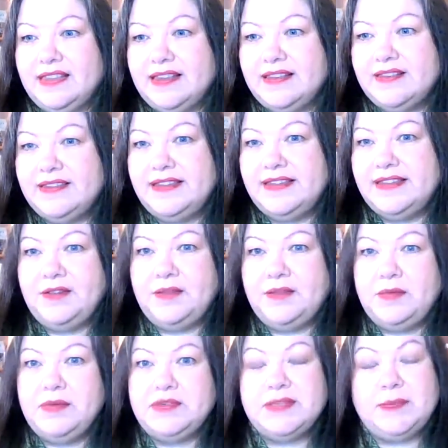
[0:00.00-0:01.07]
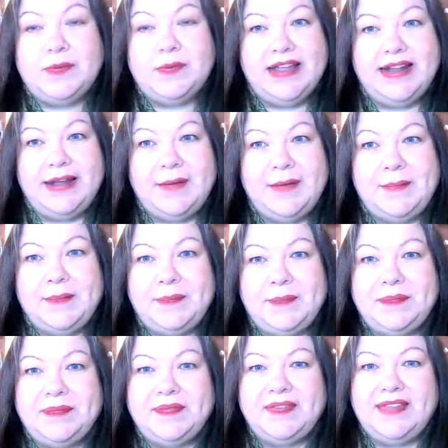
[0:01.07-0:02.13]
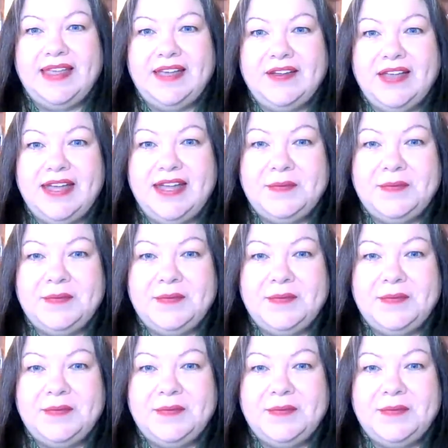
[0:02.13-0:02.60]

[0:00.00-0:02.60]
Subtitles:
So let me just bring it up. Okay.